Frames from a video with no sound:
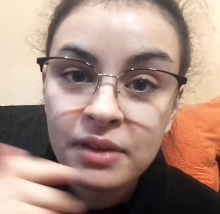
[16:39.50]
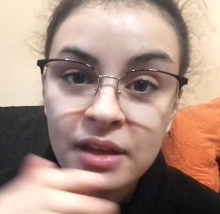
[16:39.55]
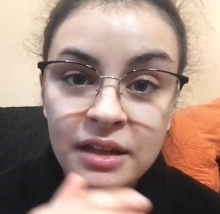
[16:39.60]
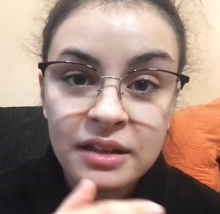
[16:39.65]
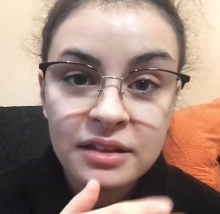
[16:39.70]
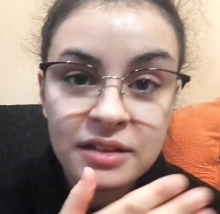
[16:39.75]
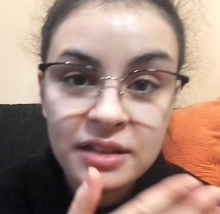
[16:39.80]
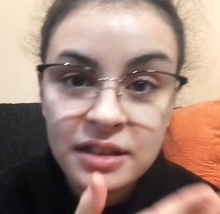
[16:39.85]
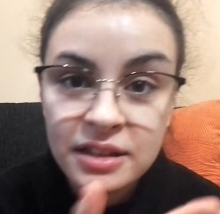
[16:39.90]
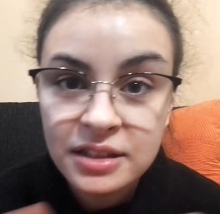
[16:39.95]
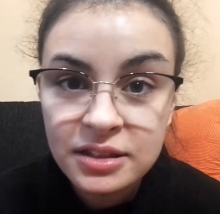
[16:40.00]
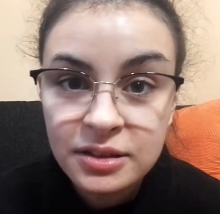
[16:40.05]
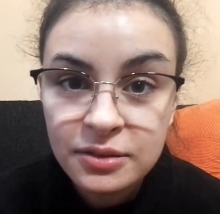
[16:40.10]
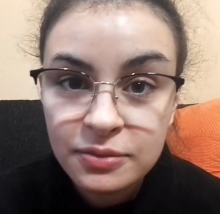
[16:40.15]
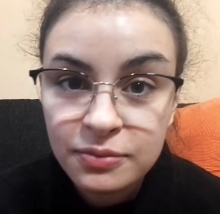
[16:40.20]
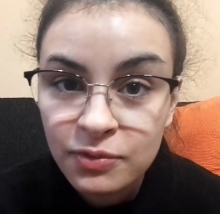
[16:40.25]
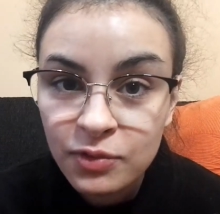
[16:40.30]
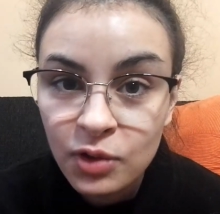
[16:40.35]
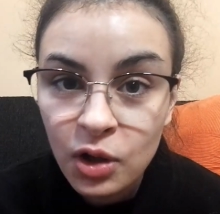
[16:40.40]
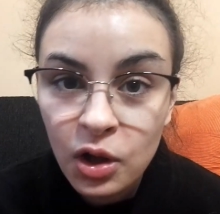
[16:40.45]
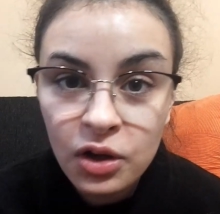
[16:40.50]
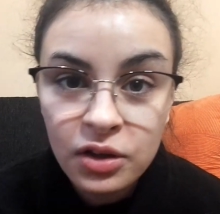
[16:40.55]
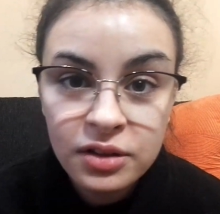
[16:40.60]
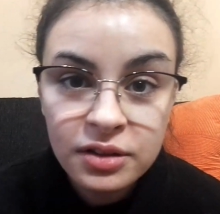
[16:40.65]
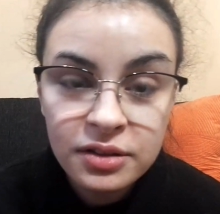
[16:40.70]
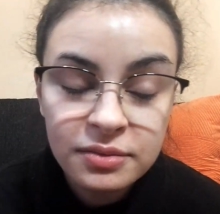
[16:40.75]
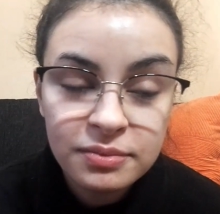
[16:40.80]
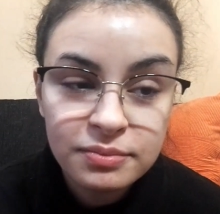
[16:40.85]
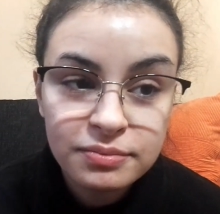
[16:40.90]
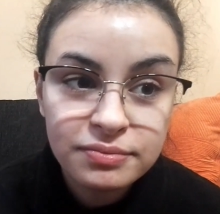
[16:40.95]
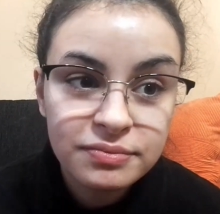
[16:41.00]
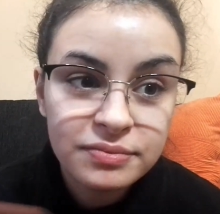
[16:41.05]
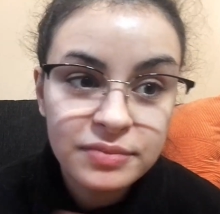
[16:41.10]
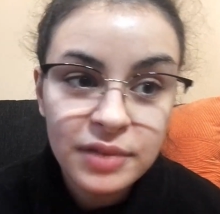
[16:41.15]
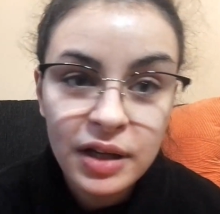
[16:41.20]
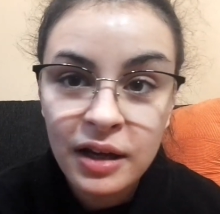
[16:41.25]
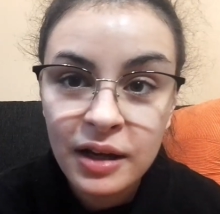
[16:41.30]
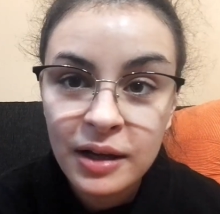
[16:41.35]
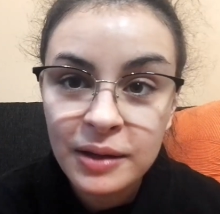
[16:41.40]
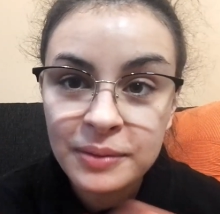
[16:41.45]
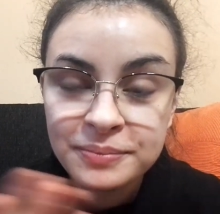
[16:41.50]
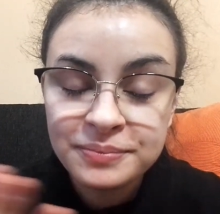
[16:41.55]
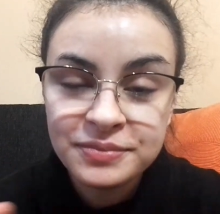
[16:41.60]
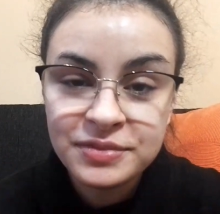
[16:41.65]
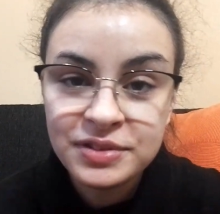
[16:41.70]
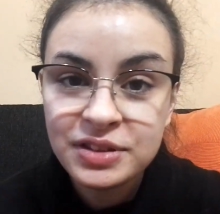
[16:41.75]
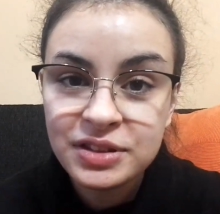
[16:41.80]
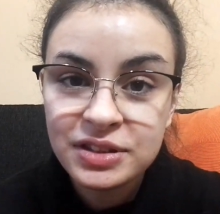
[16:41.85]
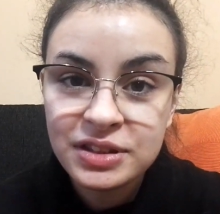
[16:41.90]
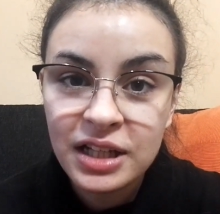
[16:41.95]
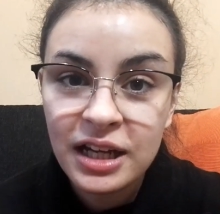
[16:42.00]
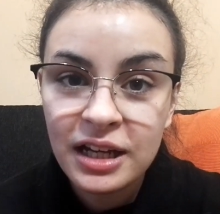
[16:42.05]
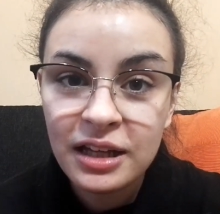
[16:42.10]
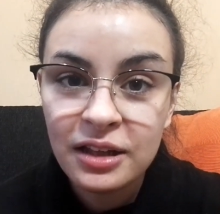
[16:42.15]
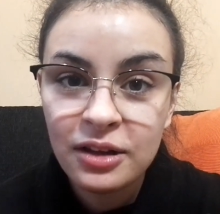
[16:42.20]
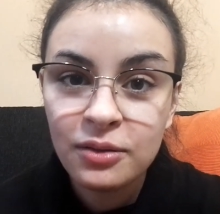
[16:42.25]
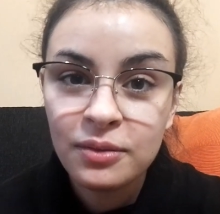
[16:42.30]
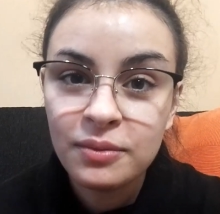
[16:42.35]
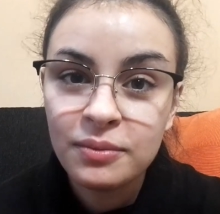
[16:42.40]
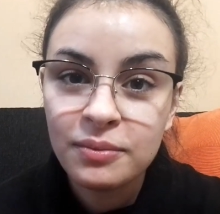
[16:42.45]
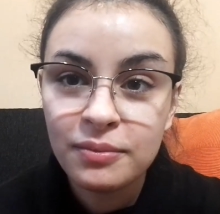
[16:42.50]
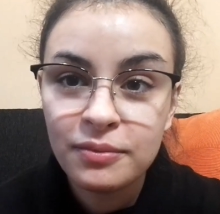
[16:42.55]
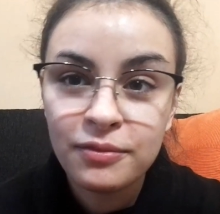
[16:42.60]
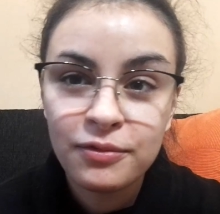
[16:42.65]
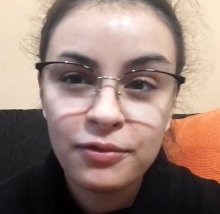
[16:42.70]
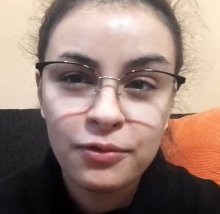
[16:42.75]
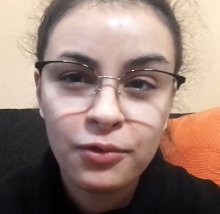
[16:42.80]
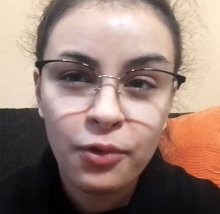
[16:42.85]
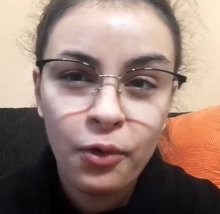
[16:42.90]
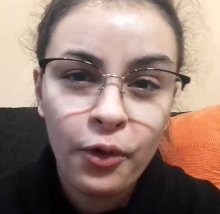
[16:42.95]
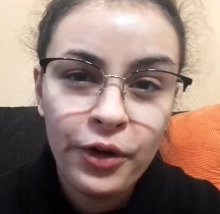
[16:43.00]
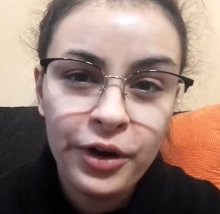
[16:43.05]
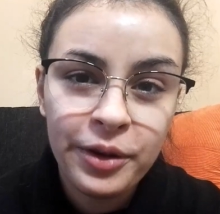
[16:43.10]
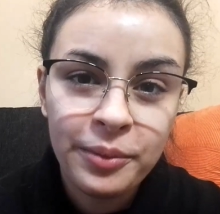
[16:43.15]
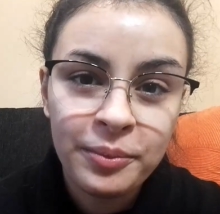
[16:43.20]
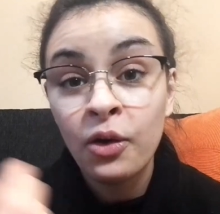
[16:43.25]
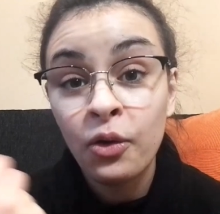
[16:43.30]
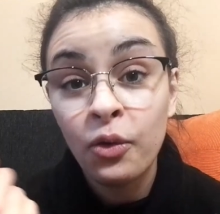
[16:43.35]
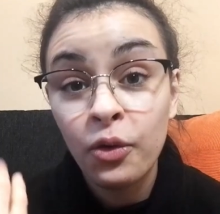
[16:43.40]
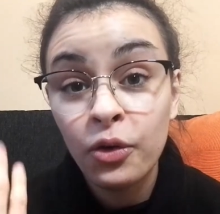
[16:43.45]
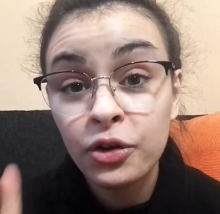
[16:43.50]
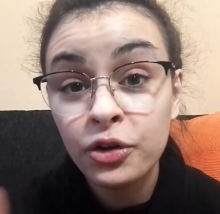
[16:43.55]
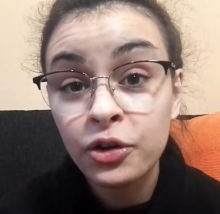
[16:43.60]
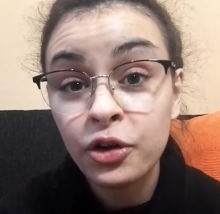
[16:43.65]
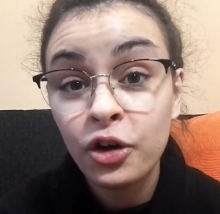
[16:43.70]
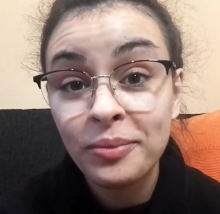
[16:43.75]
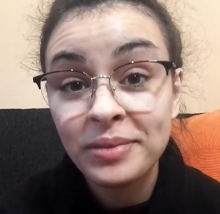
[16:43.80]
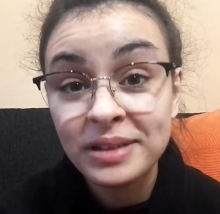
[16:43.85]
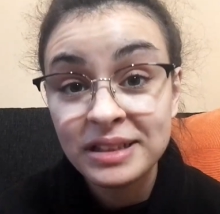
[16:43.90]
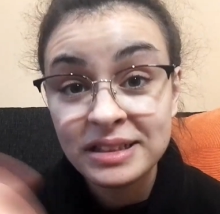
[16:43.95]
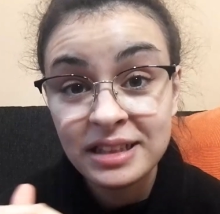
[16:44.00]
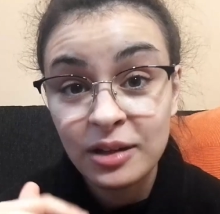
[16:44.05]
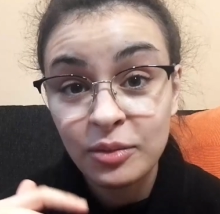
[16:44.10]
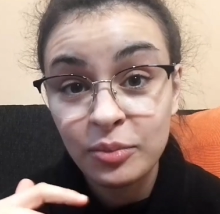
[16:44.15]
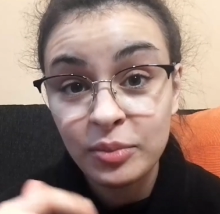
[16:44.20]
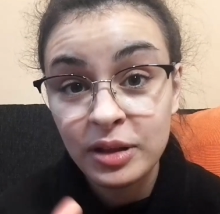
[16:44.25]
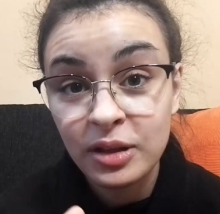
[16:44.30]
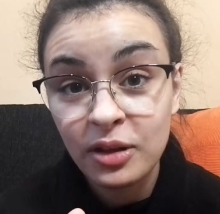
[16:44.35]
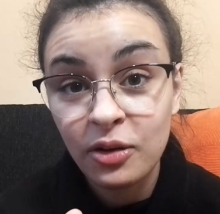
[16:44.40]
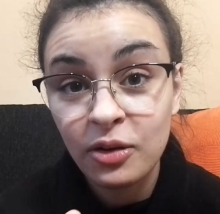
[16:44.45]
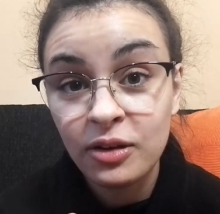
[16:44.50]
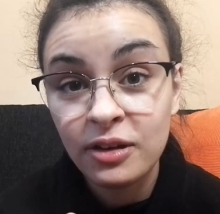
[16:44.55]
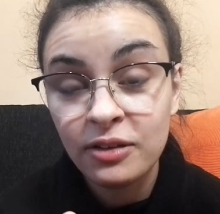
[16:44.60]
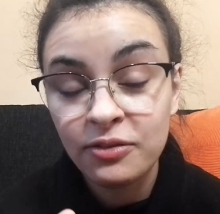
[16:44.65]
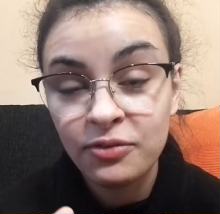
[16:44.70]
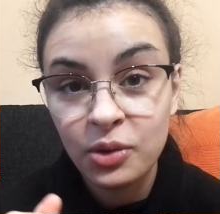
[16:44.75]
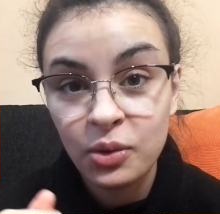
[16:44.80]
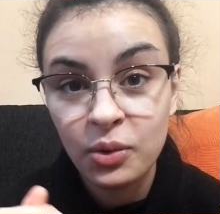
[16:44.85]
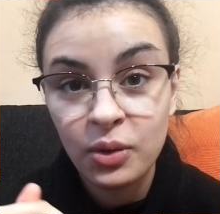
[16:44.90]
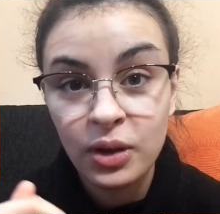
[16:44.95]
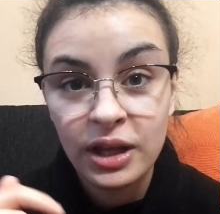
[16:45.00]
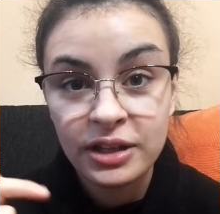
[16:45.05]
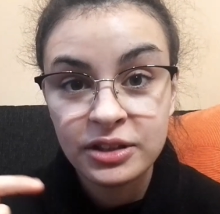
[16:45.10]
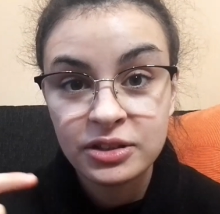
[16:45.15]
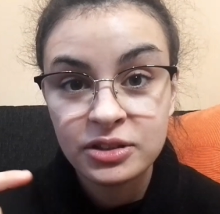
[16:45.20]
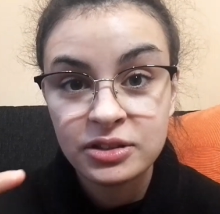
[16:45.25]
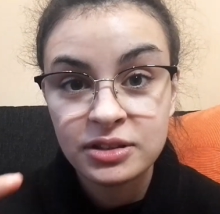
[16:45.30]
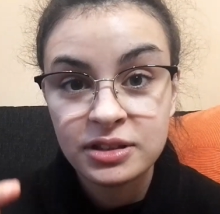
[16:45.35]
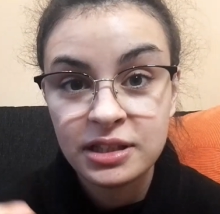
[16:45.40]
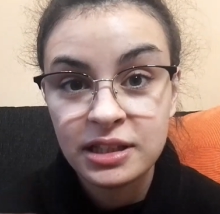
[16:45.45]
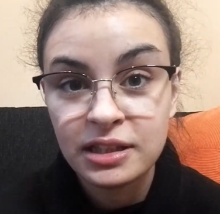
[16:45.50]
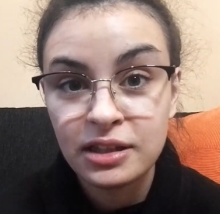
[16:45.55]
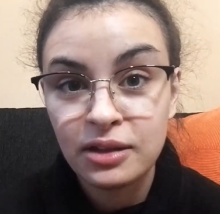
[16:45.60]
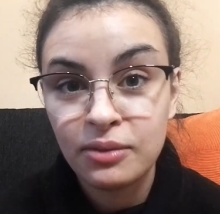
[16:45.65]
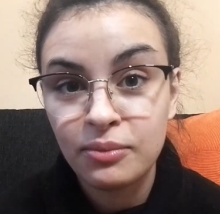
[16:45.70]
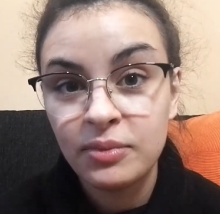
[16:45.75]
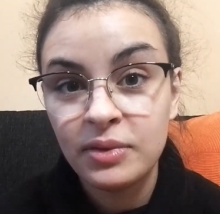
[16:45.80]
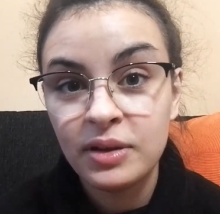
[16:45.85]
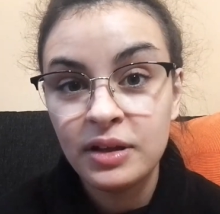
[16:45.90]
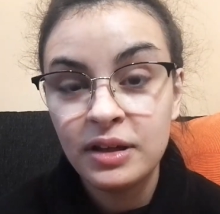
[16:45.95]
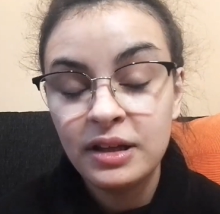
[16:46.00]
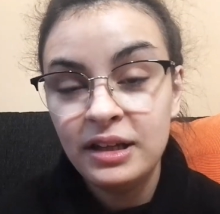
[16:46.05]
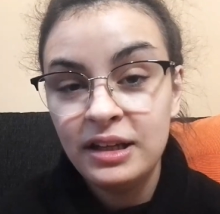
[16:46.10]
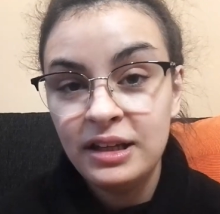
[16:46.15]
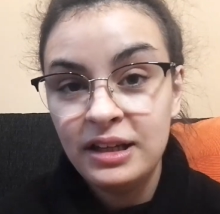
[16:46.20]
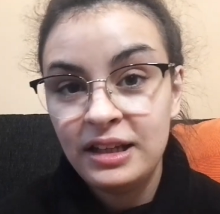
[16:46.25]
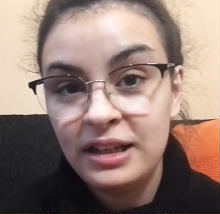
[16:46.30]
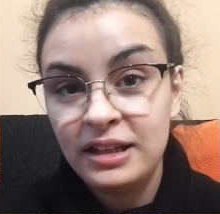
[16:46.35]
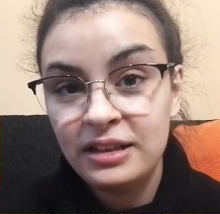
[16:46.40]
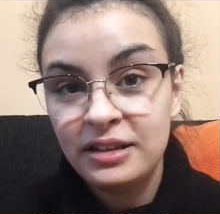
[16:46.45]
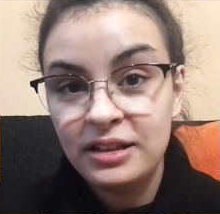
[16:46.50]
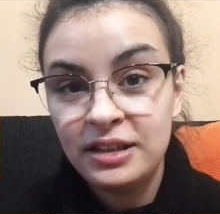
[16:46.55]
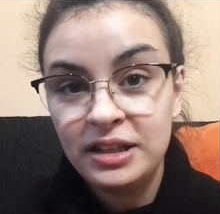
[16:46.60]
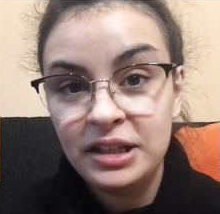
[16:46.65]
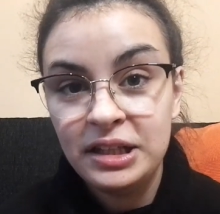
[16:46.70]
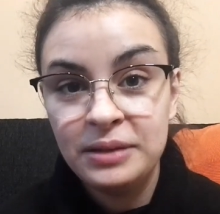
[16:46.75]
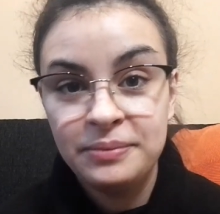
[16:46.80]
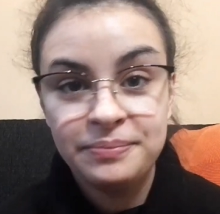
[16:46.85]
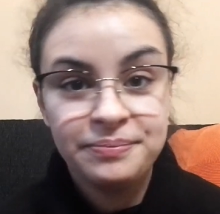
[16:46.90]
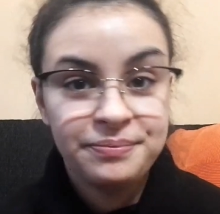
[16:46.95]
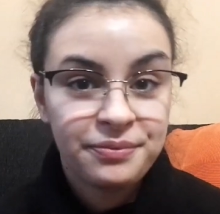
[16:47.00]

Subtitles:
this vlog style form, or comment down below if you like to see them in the